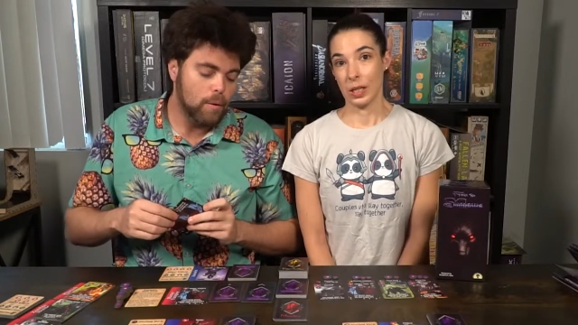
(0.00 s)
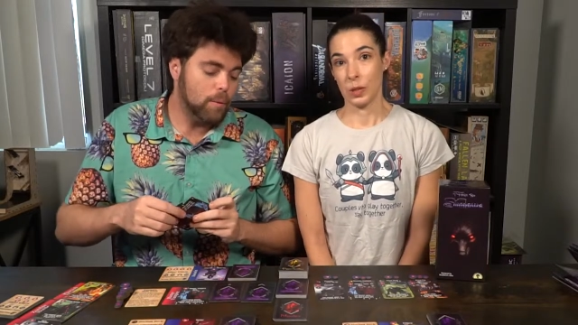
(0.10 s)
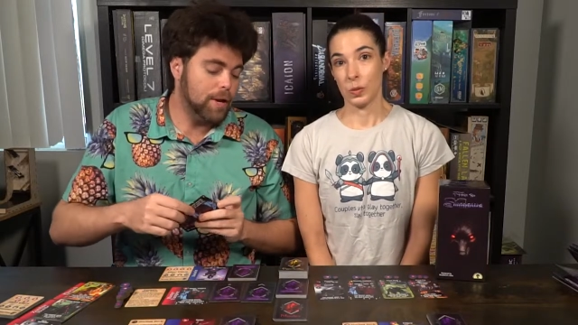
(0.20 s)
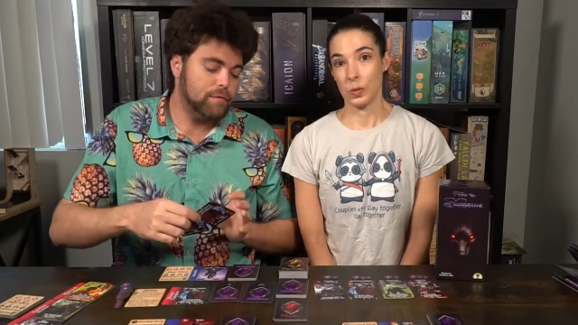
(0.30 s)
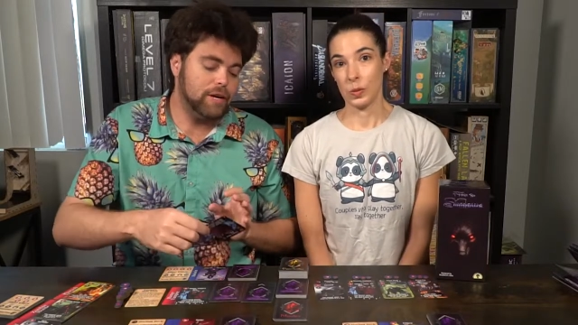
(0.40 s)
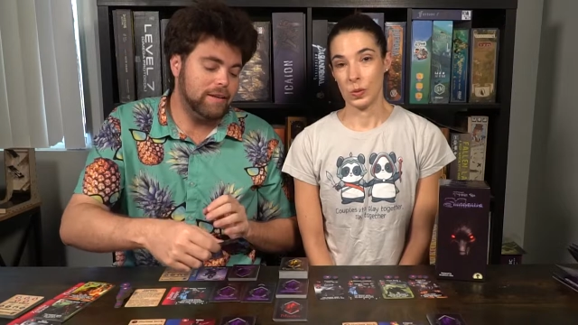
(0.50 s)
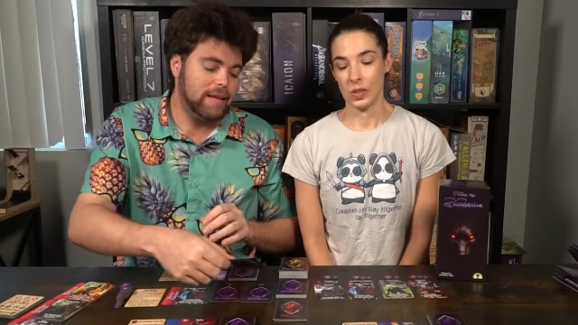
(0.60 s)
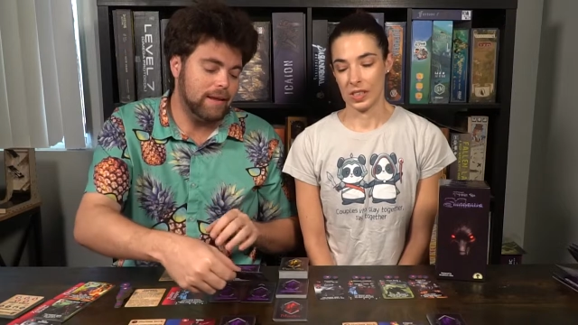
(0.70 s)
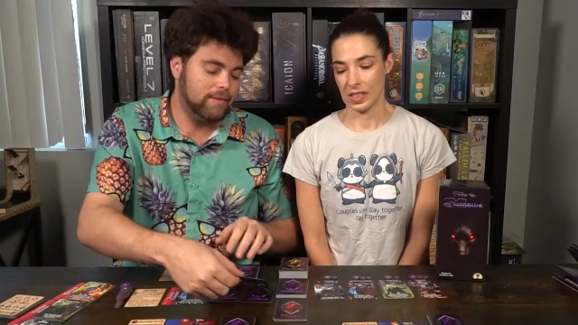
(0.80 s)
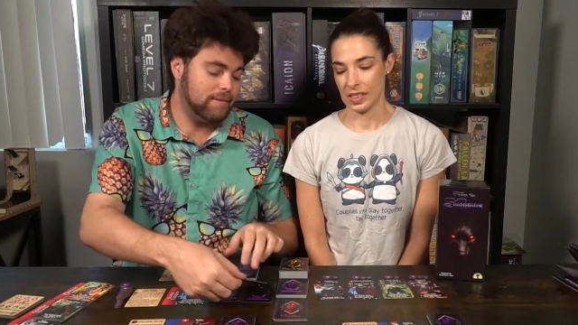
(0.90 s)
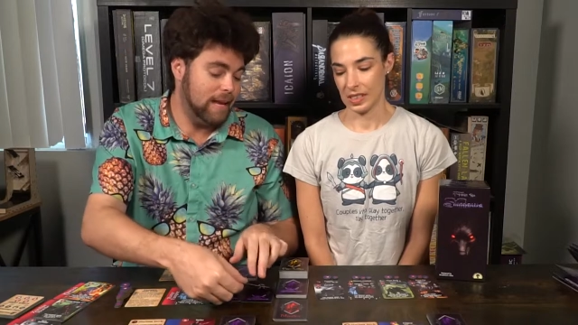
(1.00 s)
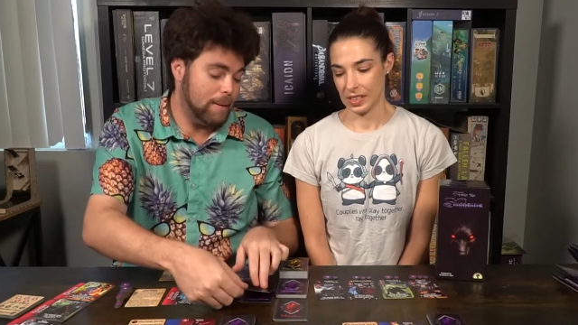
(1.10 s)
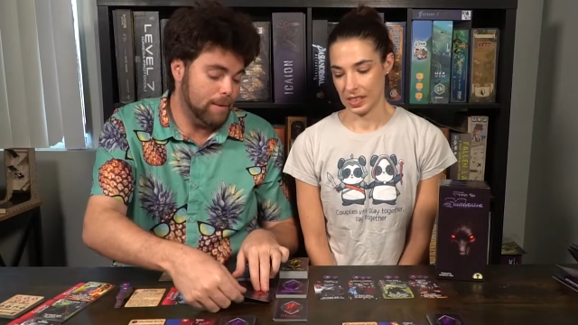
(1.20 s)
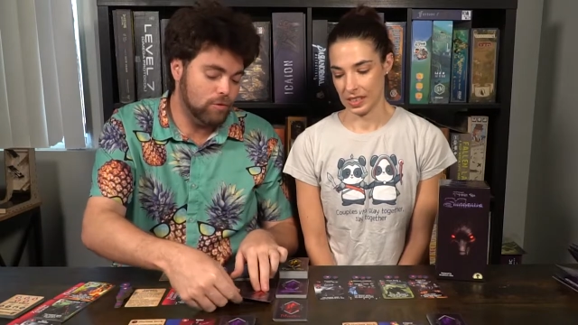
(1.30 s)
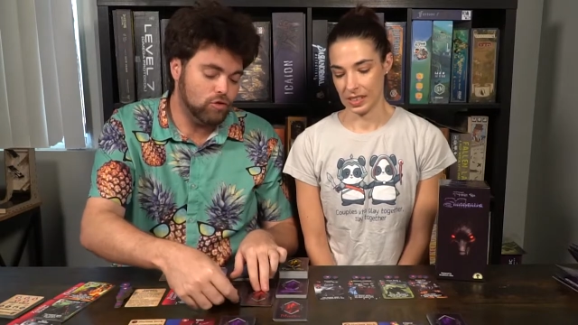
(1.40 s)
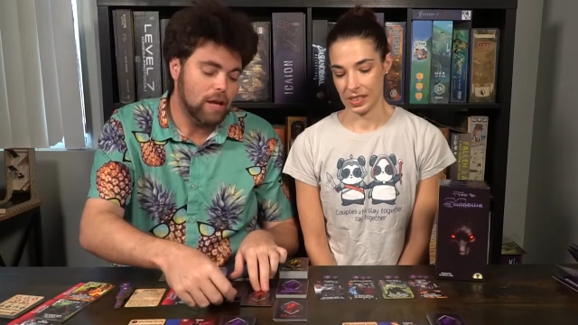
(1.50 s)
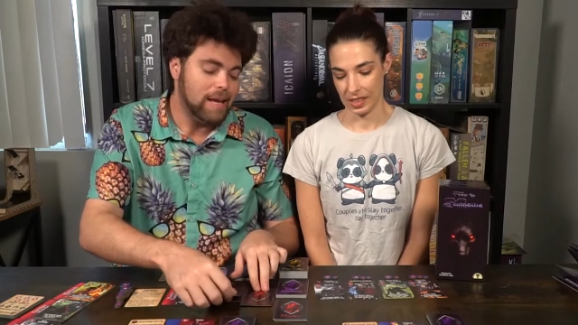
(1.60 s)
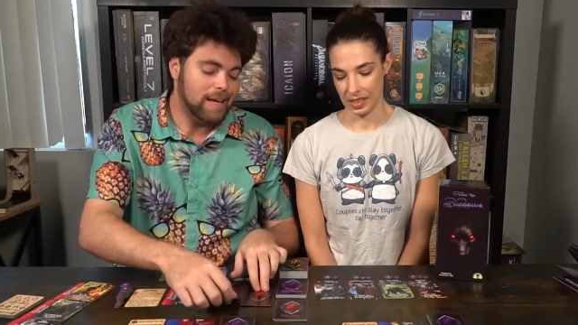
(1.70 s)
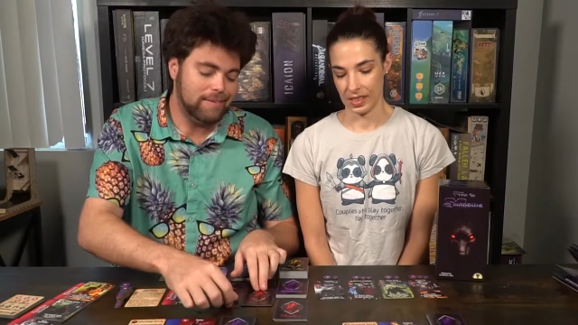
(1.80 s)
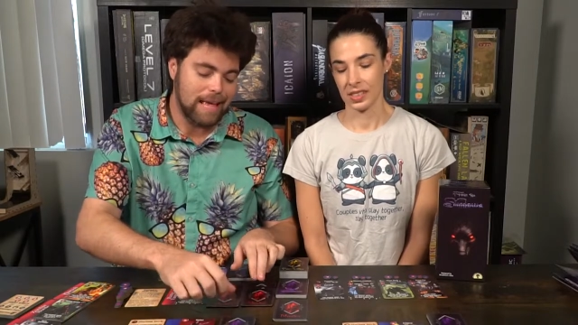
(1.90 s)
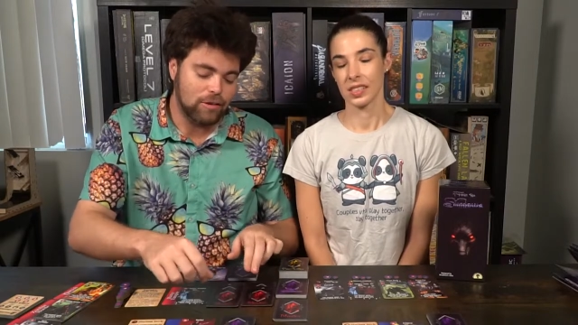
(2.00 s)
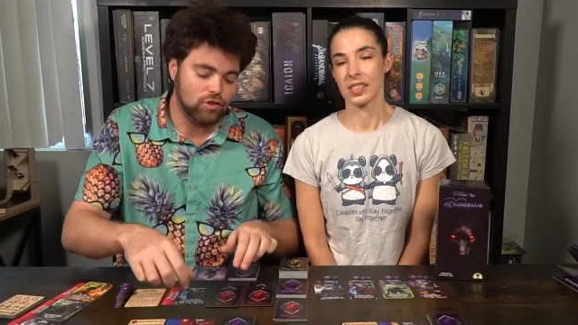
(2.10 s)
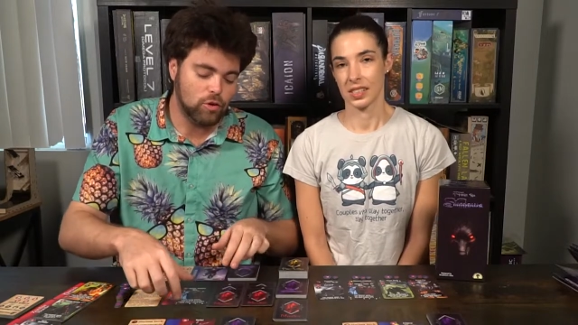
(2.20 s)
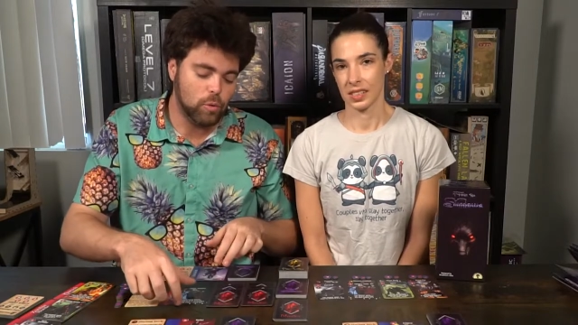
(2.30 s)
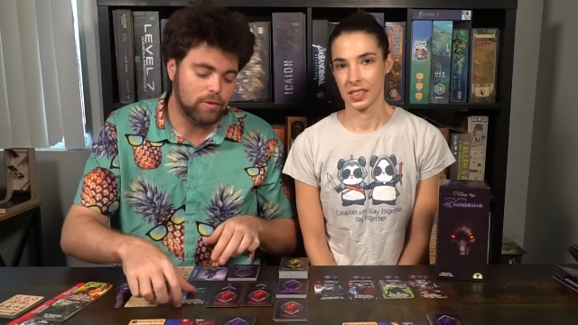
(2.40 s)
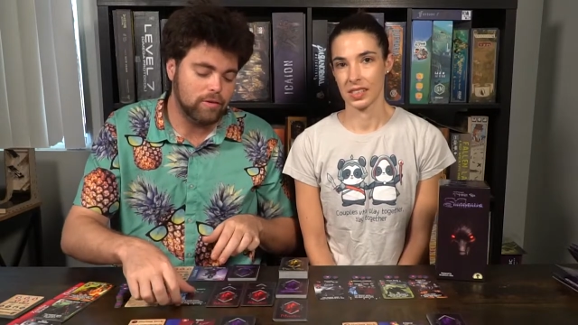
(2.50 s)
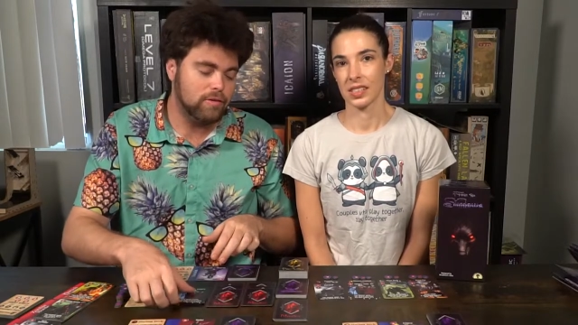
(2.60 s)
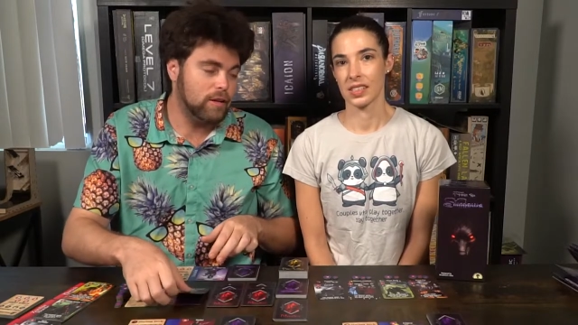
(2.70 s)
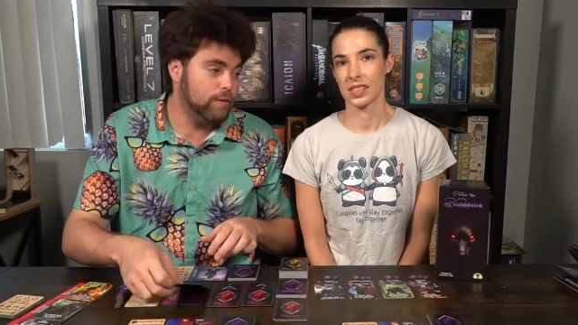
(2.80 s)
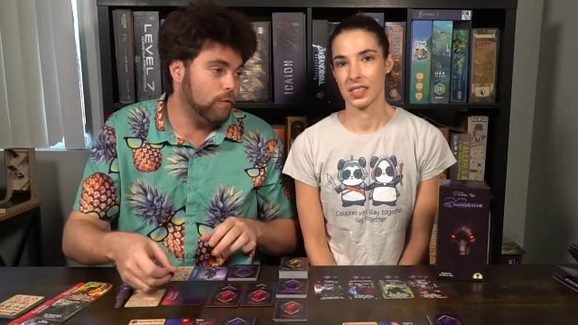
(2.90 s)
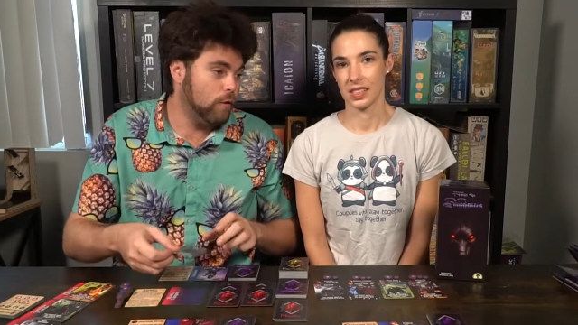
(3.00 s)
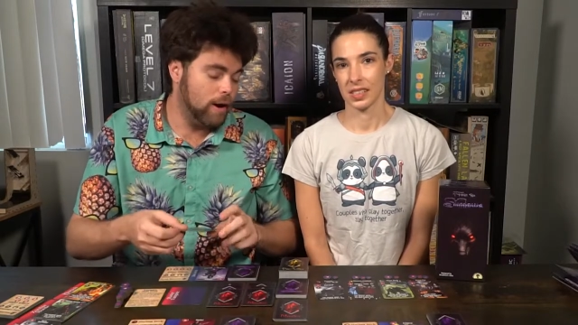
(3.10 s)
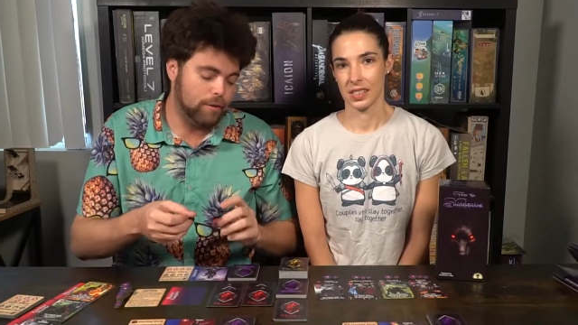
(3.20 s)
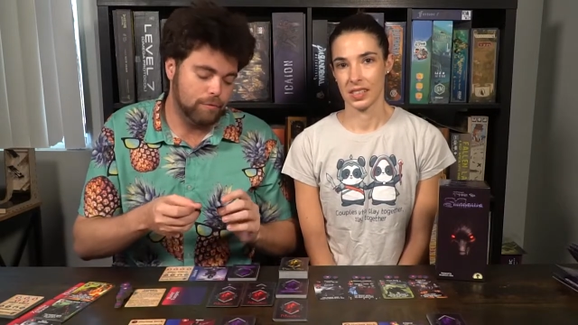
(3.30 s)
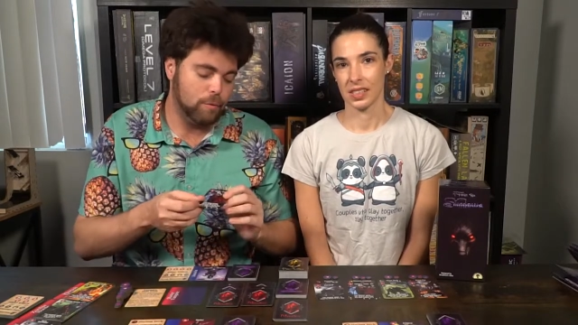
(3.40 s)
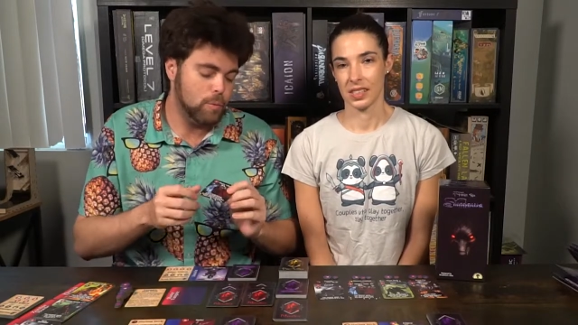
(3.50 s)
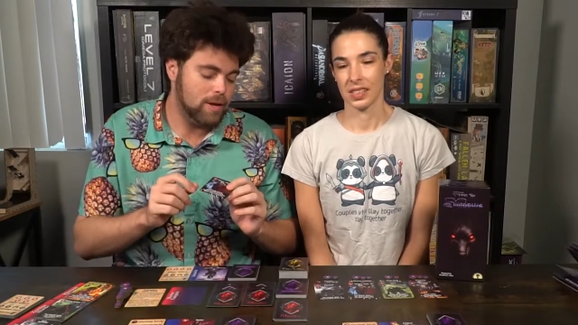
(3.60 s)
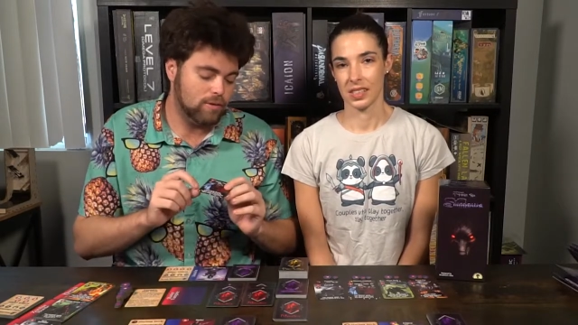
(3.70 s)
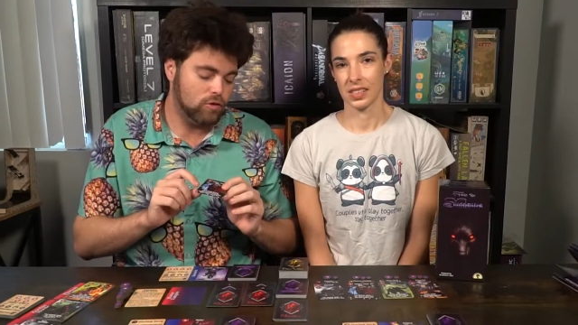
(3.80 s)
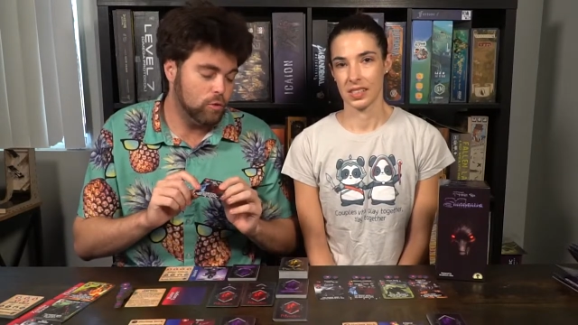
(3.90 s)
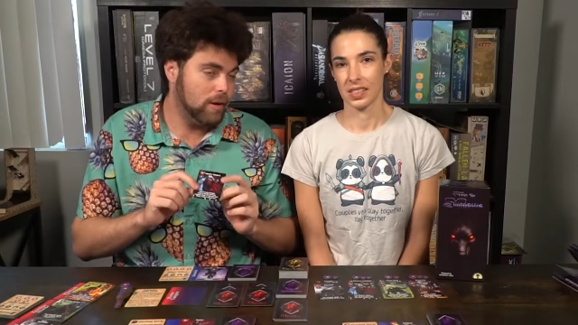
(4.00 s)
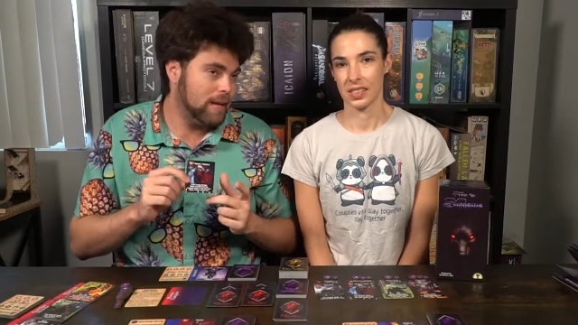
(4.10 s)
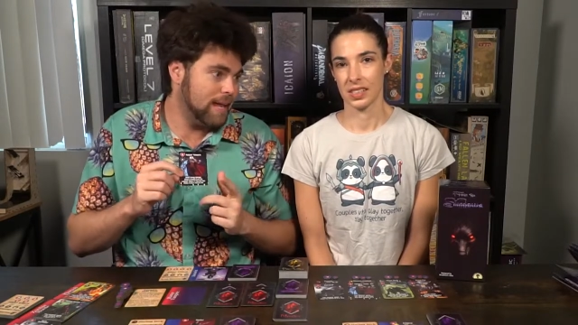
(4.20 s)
Speaker 1: whenever he takes damage, he's actually going to steal four health from the weakest unit,